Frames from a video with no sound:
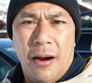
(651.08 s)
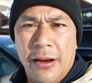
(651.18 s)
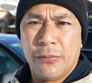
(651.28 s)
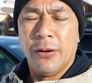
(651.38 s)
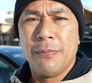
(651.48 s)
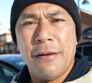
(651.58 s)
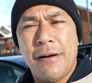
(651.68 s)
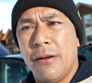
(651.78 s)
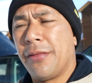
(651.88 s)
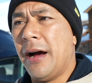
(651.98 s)
All right, so what's my
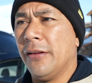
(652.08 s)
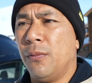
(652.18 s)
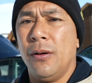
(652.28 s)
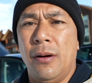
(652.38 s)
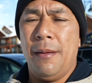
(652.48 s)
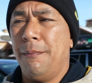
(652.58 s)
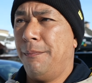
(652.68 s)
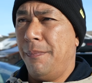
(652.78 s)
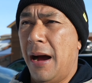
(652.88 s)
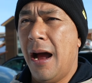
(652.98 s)
final thoughts? Well,
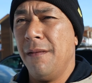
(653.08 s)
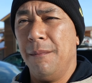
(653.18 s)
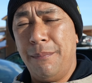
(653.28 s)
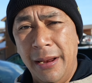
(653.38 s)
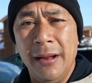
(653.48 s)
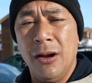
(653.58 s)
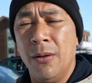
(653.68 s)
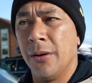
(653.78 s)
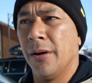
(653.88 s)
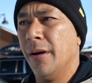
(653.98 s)
being an
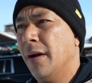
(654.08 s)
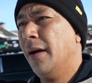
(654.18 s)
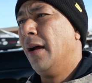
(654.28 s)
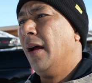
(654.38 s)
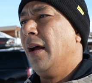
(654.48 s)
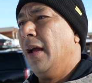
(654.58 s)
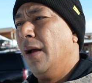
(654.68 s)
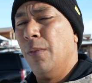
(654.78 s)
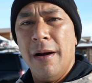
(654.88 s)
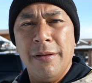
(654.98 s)
owner,
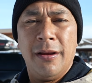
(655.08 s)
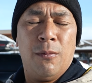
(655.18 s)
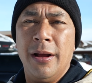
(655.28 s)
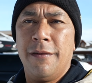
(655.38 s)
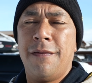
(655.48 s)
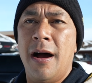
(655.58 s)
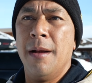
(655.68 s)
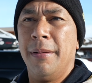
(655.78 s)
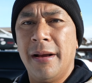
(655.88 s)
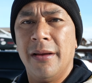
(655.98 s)
everything went
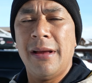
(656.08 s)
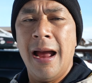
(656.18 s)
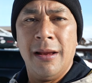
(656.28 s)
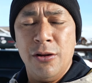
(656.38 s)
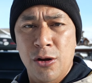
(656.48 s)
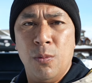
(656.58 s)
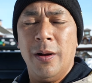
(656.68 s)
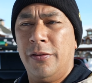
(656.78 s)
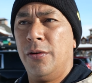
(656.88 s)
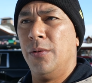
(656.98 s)
fine because I knew
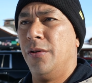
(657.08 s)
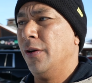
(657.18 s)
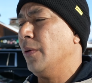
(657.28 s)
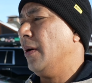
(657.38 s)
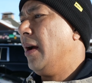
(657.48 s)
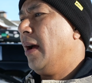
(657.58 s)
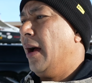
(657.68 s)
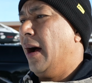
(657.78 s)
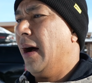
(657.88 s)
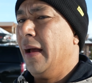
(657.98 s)
what to do.
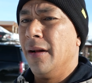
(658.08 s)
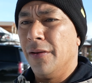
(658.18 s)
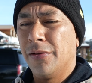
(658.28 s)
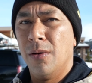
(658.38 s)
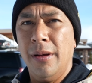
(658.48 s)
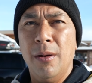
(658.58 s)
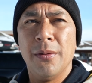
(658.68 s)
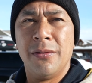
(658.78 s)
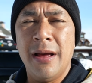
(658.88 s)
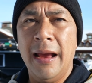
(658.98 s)
And also it
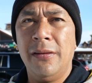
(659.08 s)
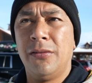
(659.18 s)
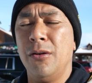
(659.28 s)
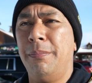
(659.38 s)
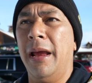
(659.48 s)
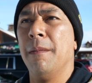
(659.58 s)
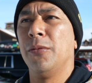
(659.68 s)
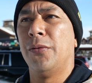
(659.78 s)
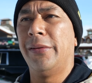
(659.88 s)
was nice to be able to